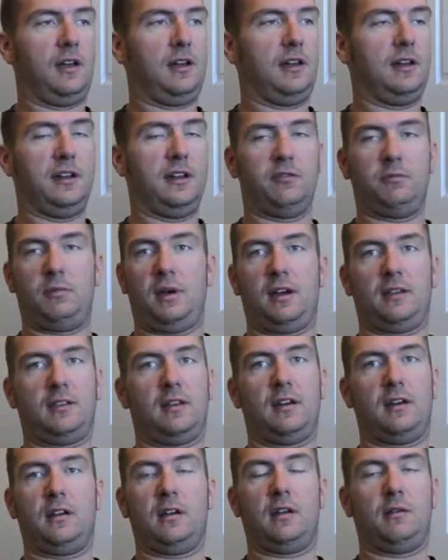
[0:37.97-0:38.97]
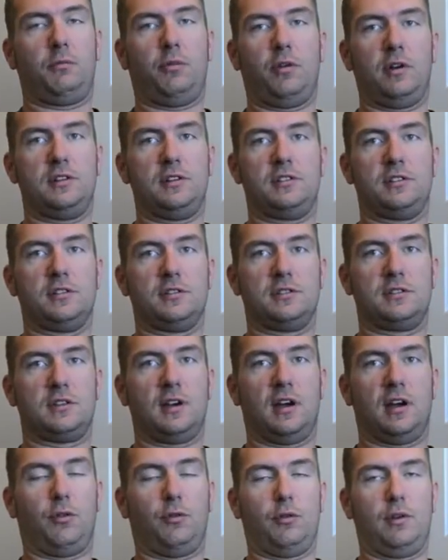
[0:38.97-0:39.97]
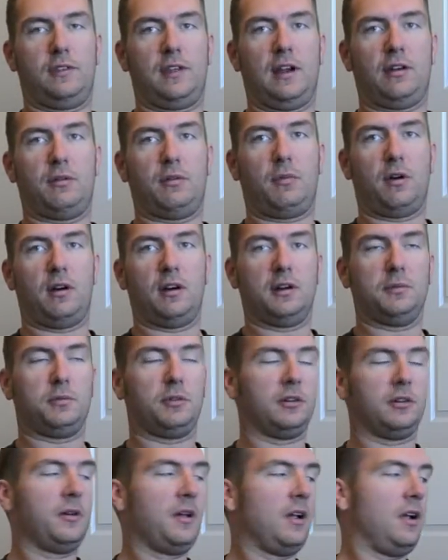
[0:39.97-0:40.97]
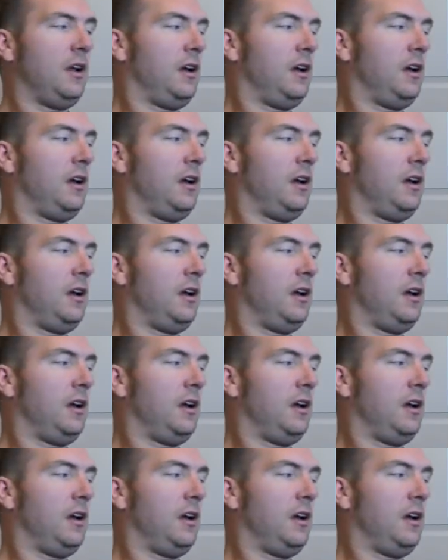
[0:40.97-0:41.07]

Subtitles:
And even back then, point and shoots weren't that remarkable.